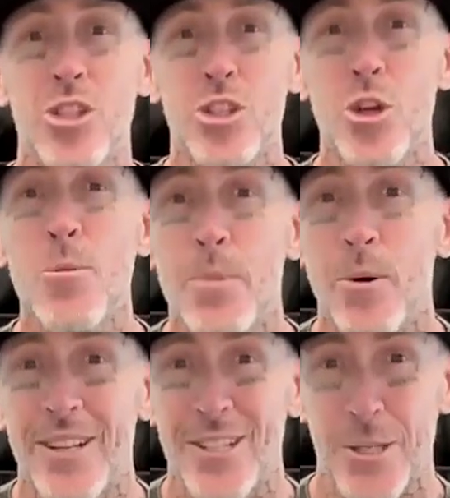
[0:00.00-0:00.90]

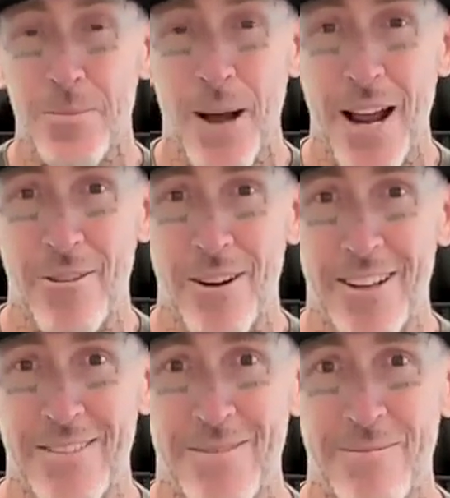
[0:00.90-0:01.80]
super
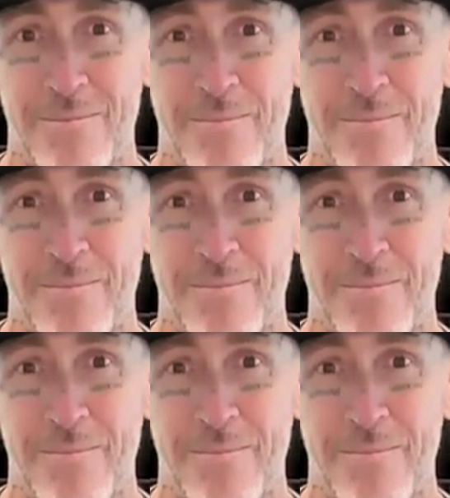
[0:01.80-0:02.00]
inspiring.